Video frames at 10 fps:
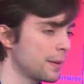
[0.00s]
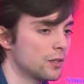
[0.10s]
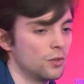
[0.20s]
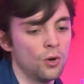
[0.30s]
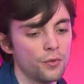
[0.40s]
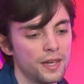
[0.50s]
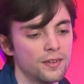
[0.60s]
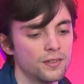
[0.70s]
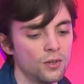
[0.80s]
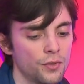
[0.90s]
I mean, not
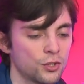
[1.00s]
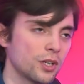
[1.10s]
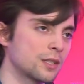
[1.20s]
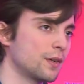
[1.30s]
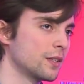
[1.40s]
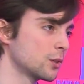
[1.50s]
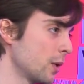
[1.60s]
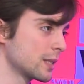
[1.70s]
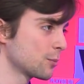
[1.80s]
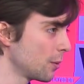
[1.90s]
that just a field is
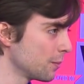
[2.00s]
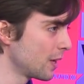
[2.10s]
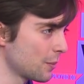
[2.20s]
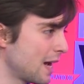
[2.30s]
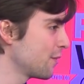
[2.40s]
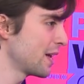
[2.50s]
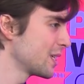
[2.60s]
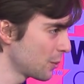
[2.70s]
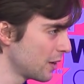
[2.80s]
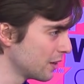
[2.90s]
always a problem, like we have
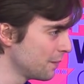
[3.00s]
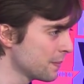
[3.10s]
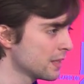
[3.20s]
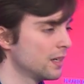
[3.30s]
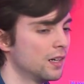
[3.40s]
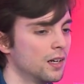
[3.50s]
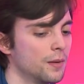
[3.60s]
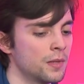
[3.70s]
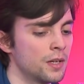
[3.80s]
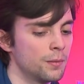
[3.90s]
that as well.
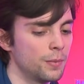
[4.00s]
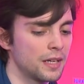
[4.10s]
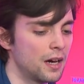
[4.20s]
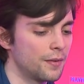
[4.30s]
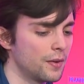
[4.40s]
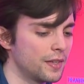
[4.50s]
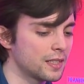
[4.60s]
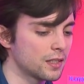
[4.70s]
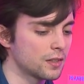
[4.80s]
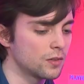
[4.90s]
But yeah, we
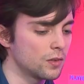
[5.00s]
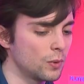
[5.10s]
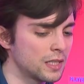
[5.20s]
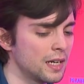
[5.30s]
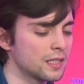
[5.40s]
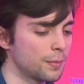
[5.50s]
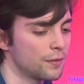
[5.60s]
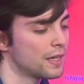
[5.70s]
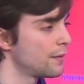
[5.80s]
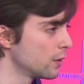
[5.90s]
see it as a
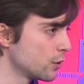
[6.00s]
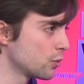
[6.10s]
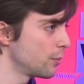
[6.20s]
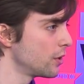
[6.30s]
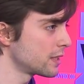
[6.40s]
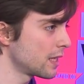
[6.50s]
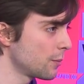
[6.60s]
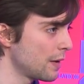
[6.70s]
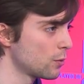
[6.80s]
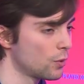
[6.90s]
bit of an evolutionary process. I
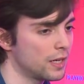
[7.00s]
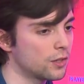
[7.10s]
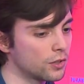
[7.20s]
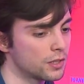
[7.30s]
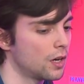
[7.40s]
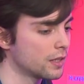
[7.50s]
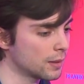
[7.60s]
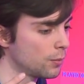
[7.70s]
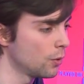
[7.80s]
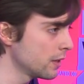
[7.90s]
think we have a really good
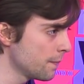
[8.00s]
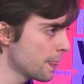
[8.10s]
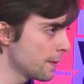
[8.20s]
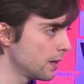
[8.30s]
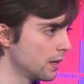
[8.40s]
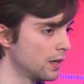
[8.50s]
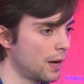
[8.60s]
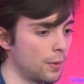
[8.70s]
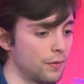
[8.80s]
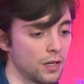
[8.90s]
starting point,
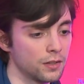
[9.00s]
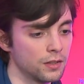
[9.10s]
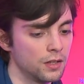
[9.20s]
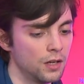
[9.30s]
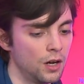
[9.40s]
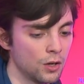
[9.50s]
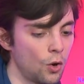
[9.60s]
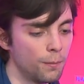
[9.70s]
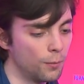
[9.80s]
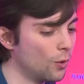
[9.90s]
and we've done a
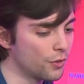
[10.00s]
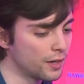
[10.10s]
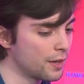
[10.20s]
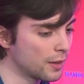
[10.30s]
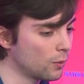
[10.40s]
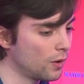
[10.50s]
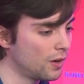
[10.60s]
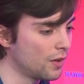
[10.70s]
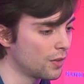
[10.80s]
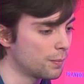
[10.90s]
lot more than I think what
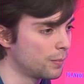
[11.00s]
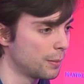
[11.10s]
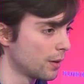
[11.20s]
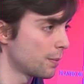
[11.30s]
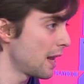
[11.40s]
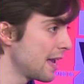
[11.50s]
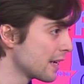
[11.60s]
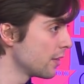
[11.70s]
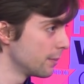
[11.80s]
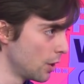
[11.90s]
other people are
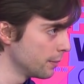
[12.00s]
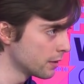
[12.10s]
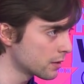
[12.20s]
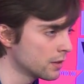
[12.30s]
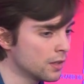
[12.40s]
playing at the moment.